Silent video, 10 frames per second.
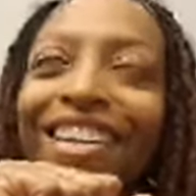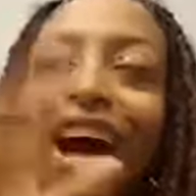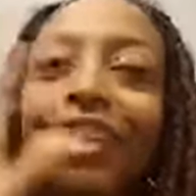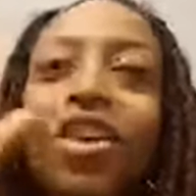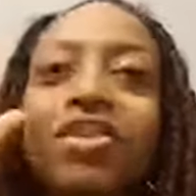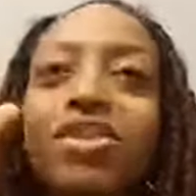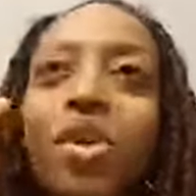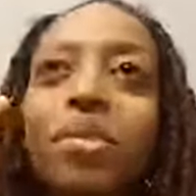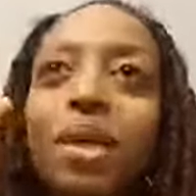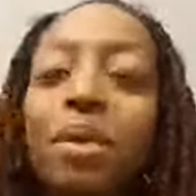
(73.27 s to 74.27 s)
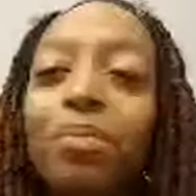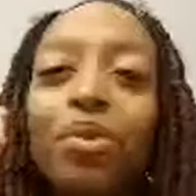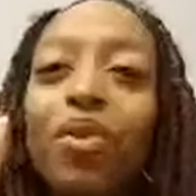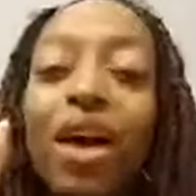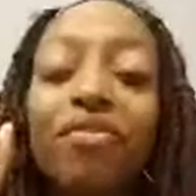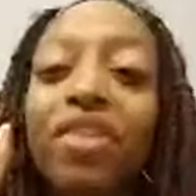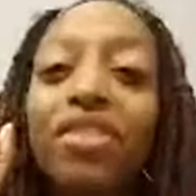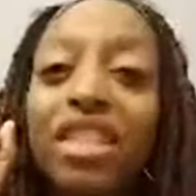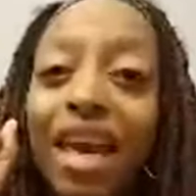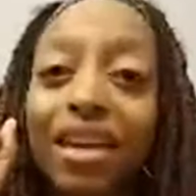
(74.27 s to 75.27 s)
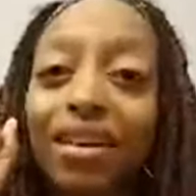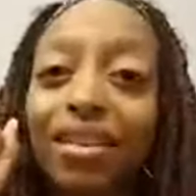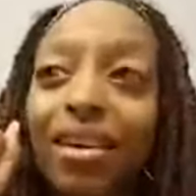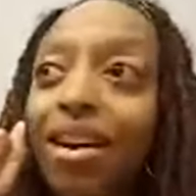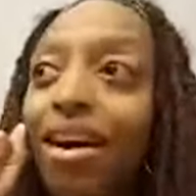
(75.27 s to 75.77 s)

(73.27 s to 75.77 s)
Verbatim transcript: I know so many people who have never taken